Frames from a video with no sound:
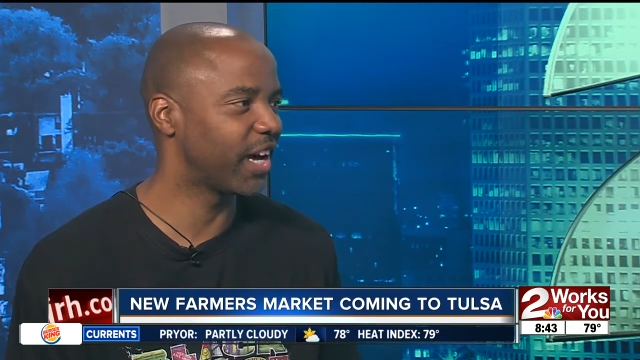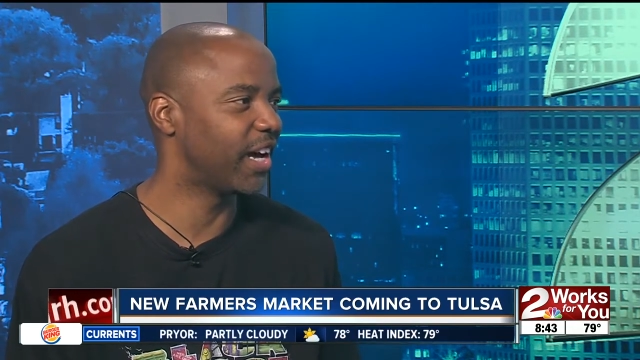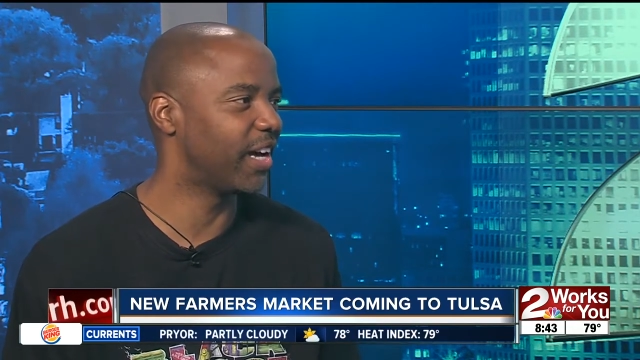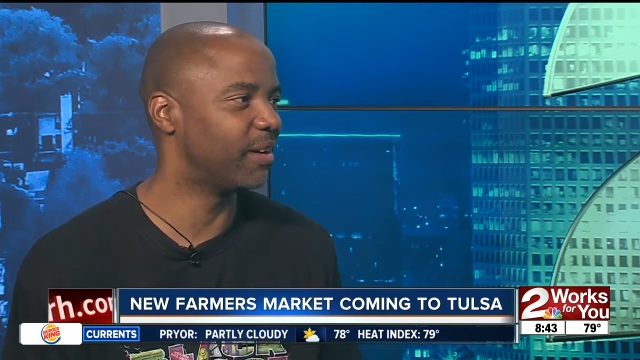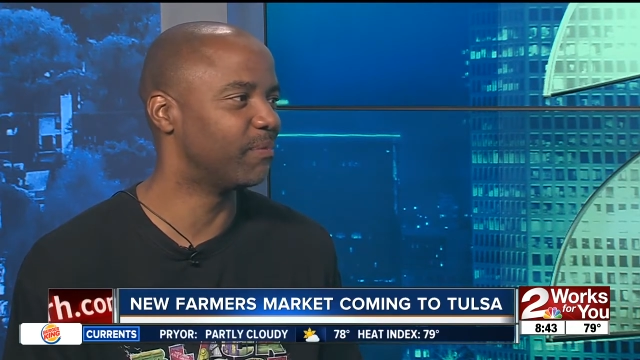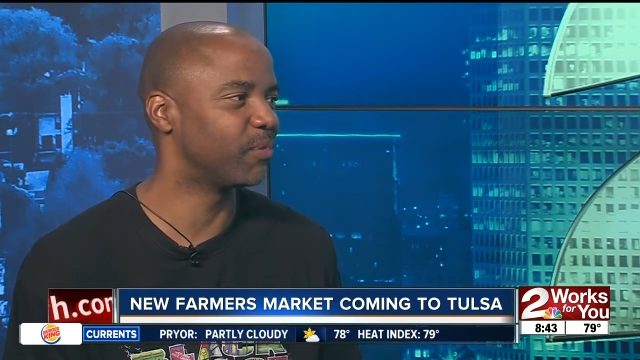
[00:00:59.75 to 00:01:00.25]

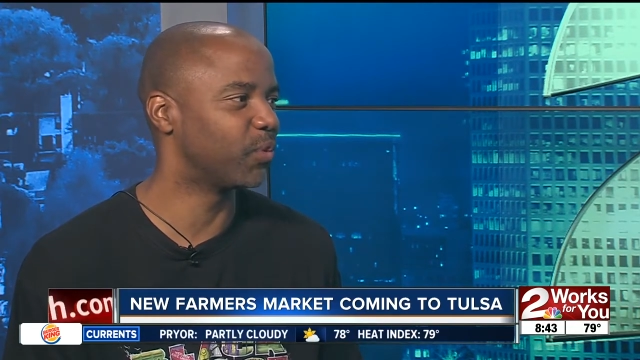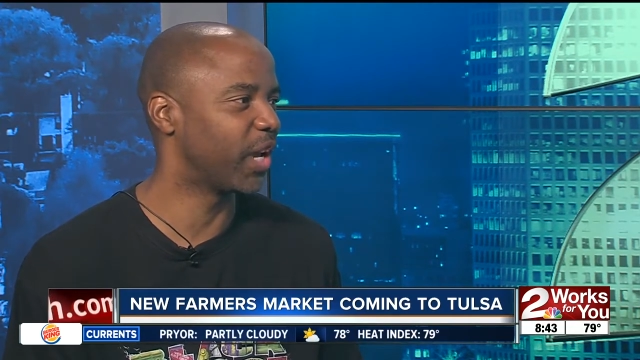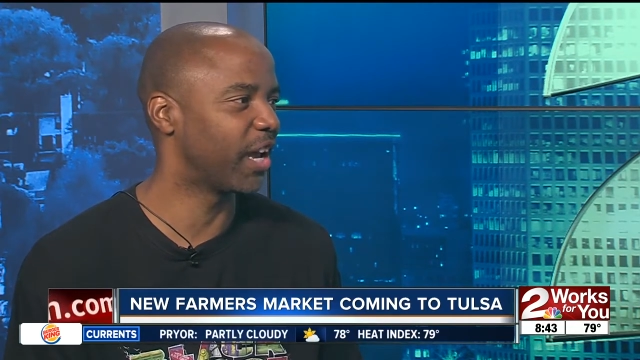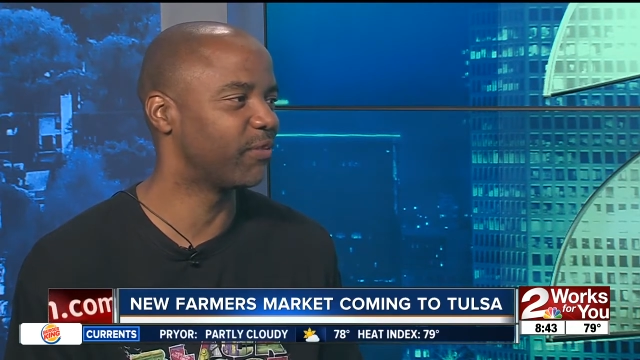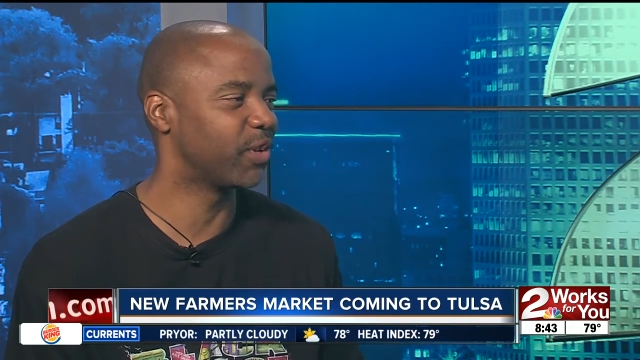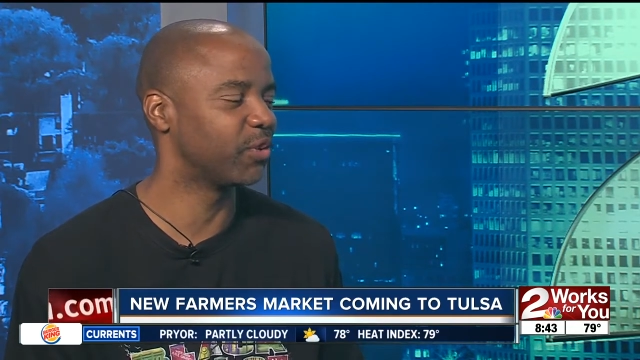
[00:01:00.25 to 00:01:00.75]
Um, we
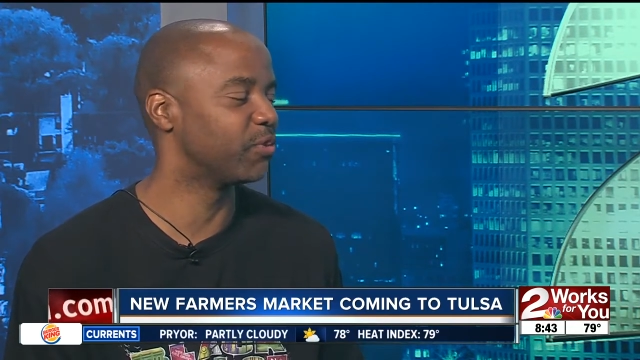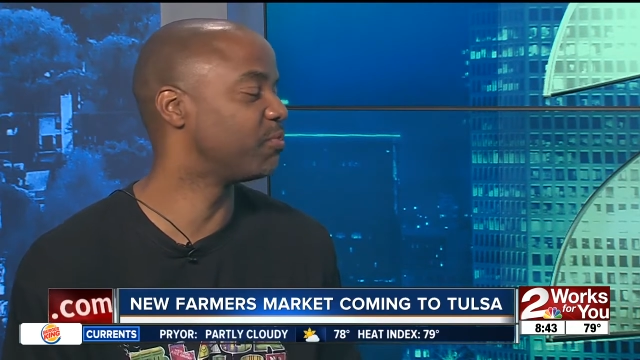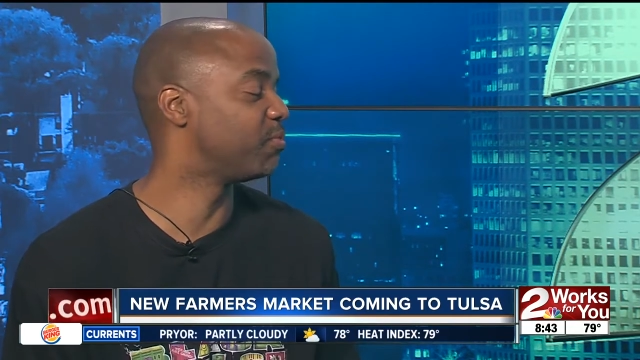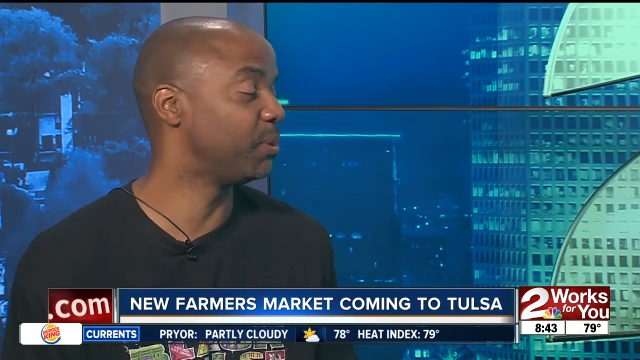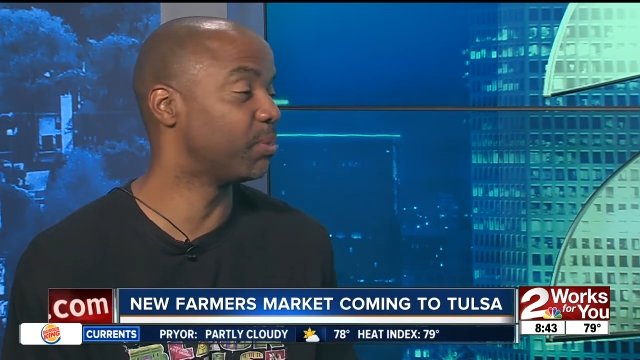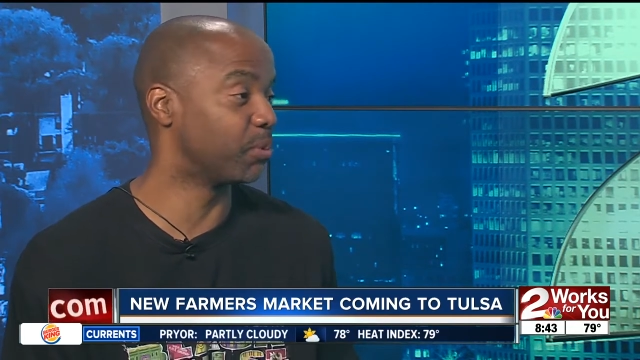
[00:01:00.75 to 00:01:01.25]
have other
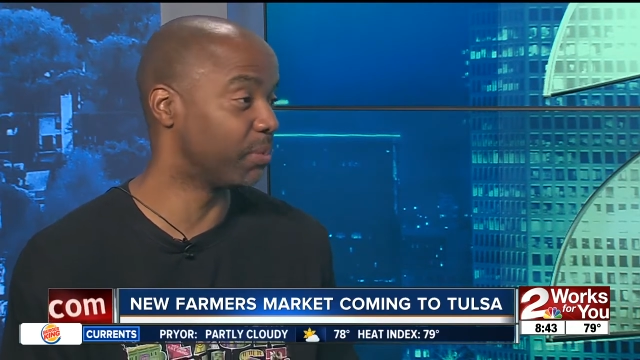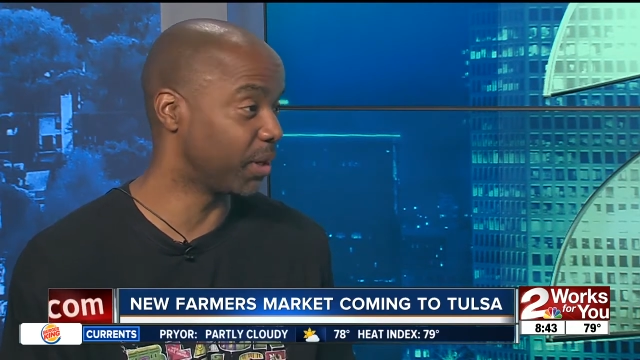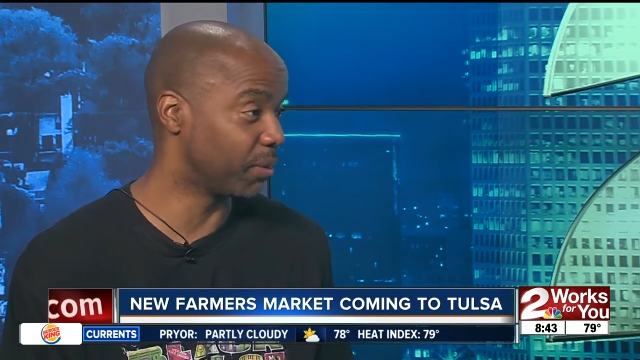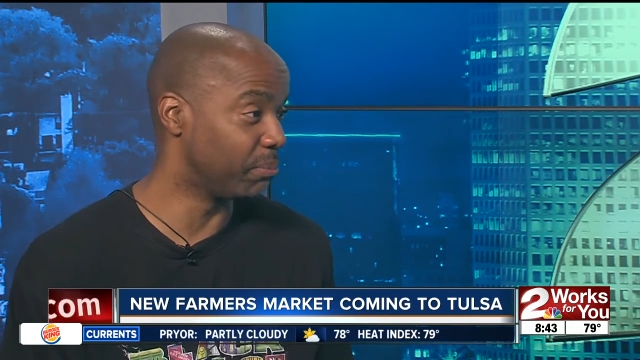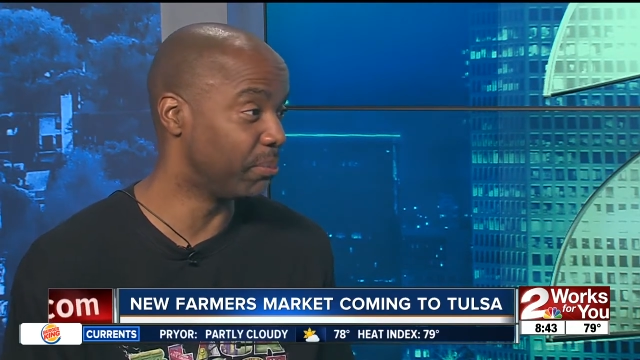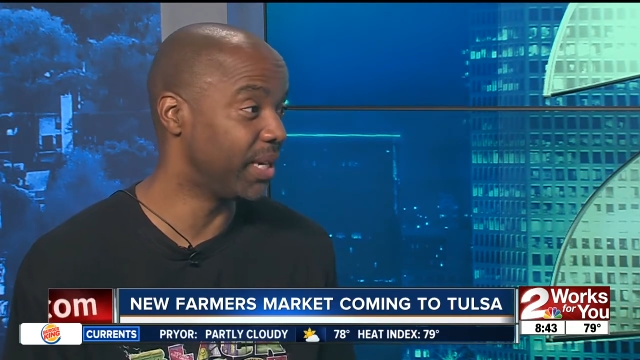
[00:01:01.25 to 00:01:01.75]
people are
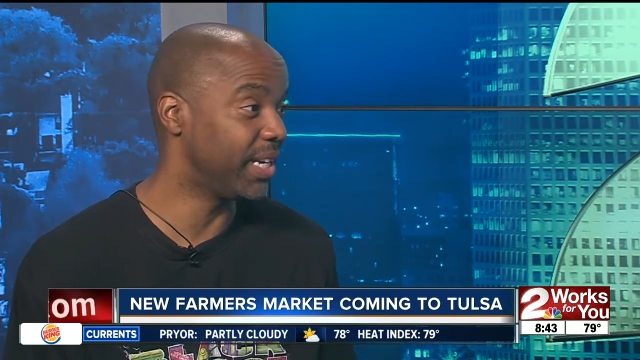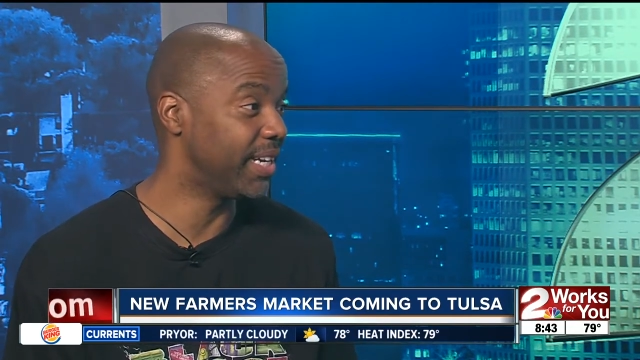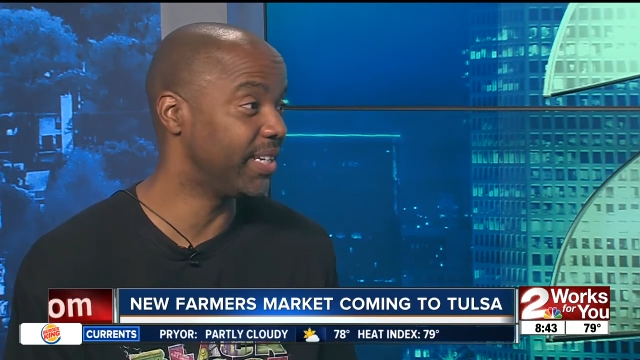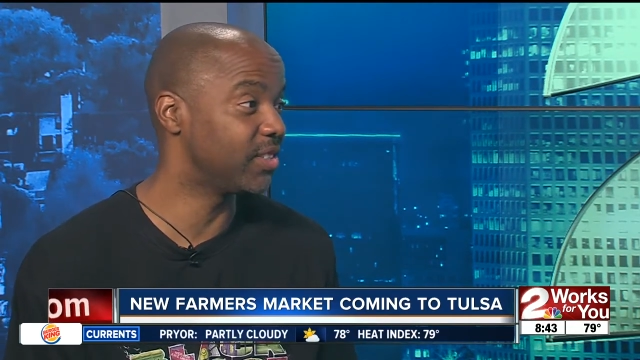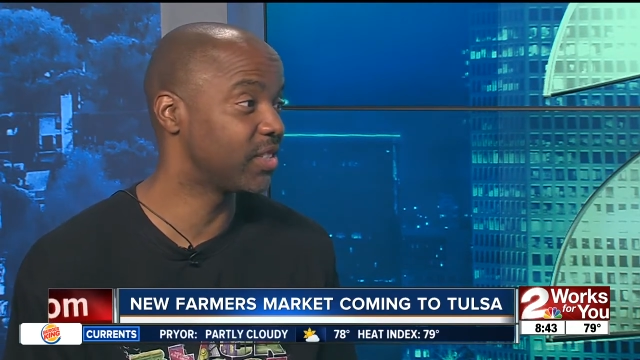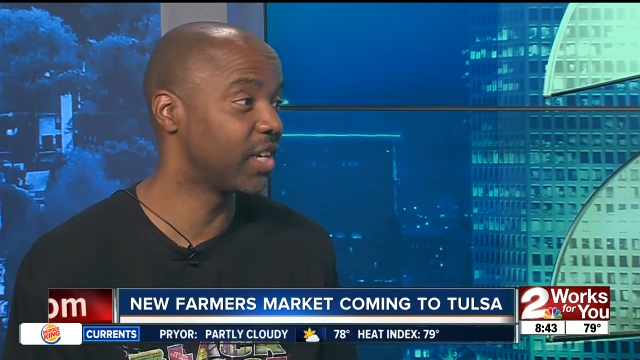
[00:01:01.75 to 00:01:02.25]
bringing
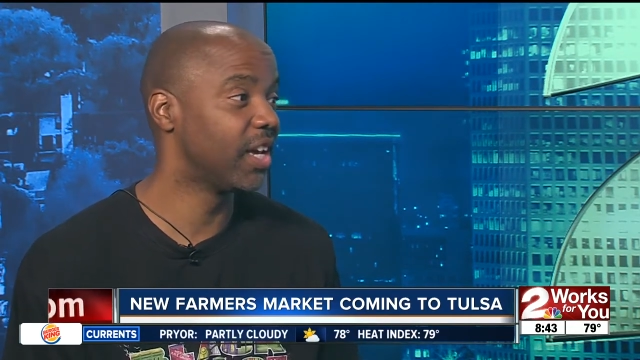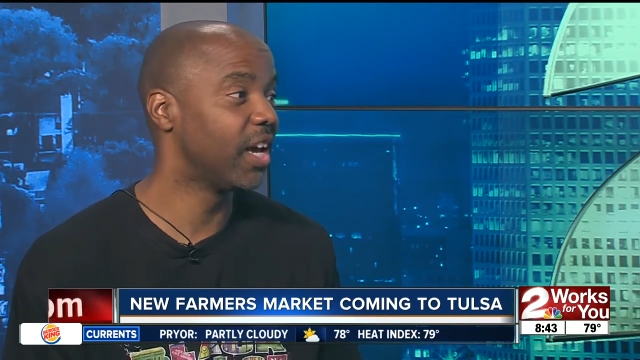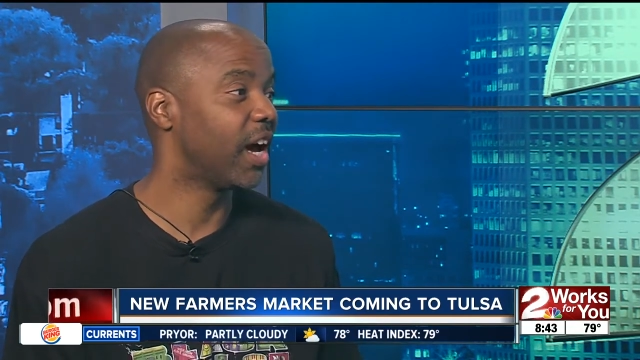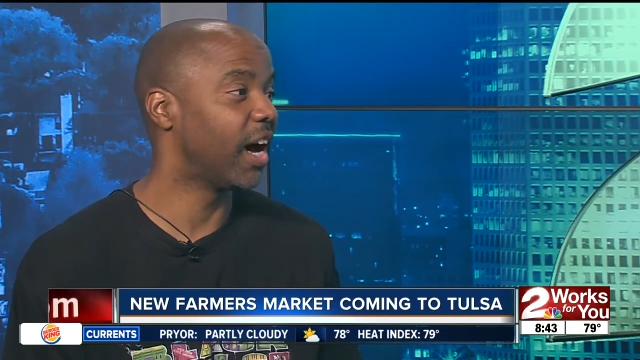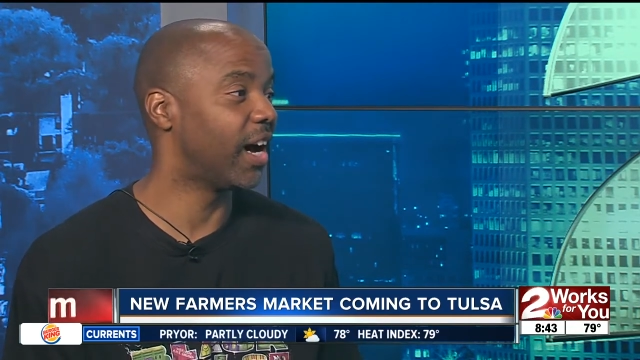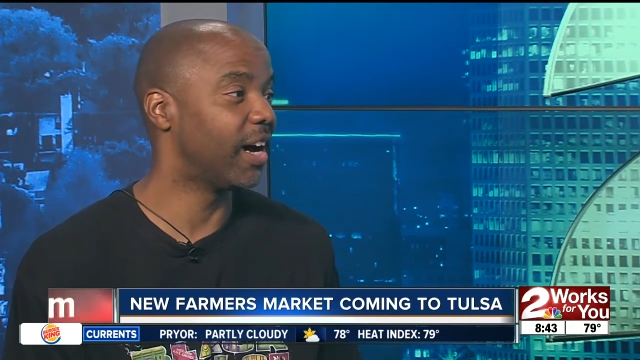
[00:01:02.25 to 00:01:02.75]
beans.
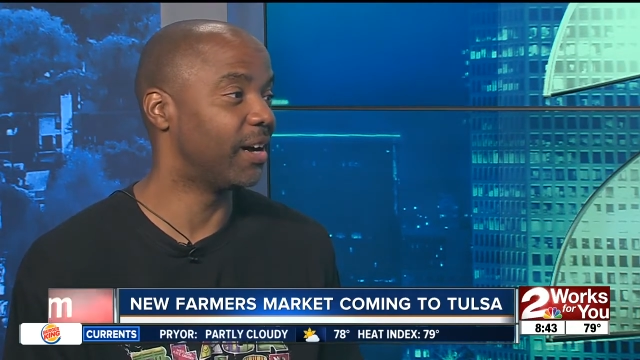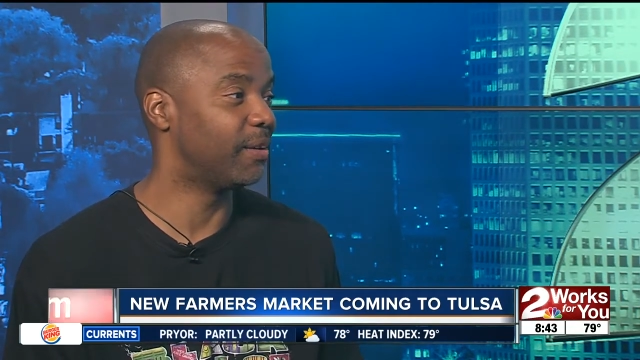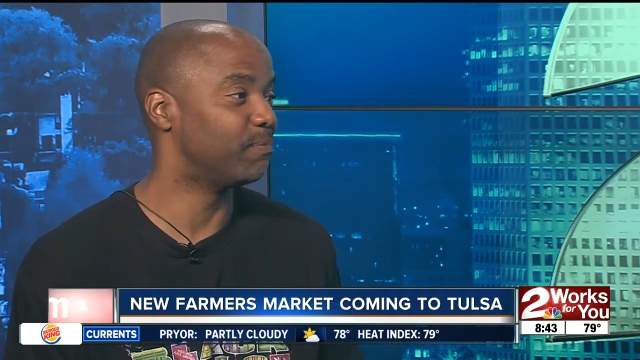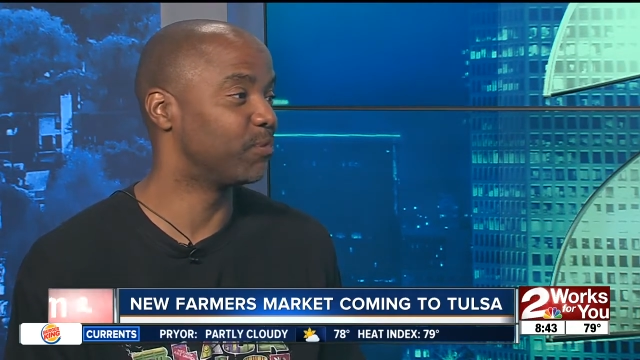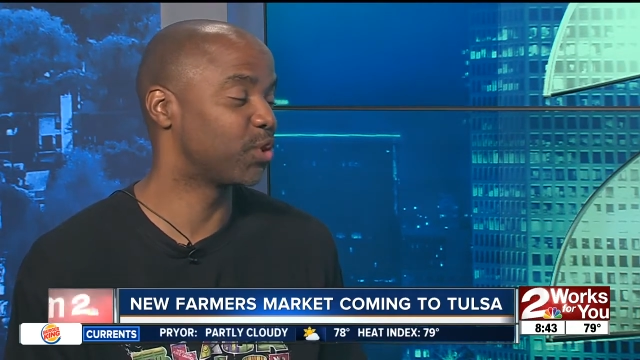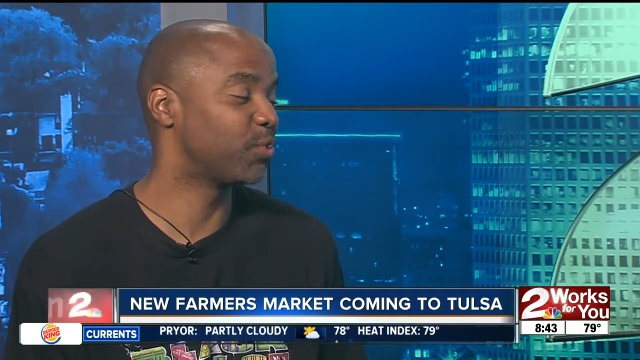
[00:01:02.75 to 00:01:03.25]

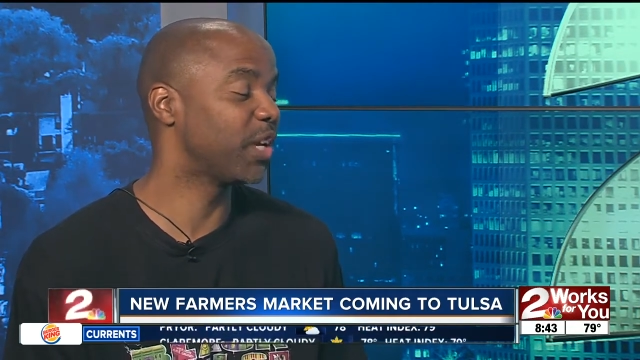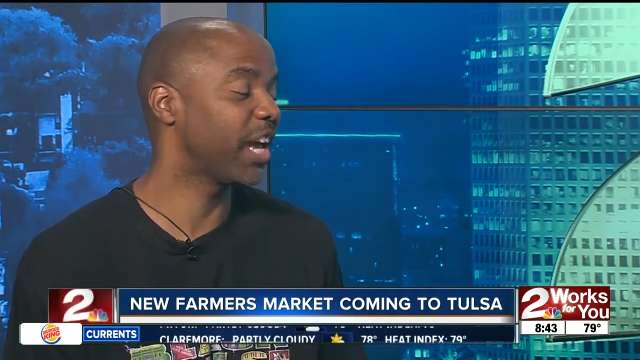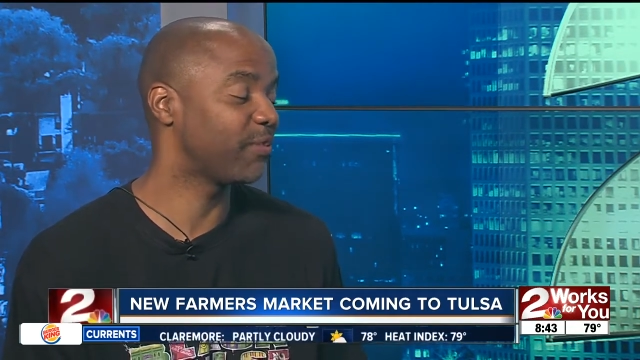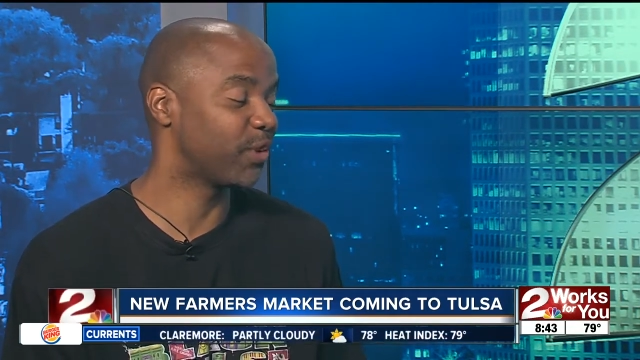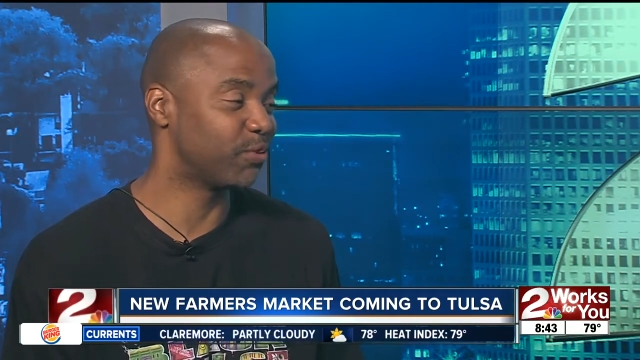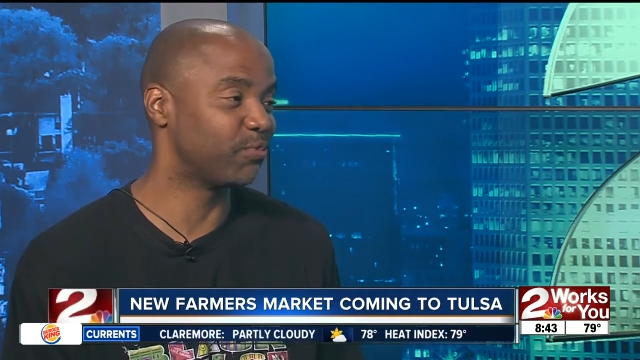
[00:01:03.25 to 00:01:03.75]
Um, so we have a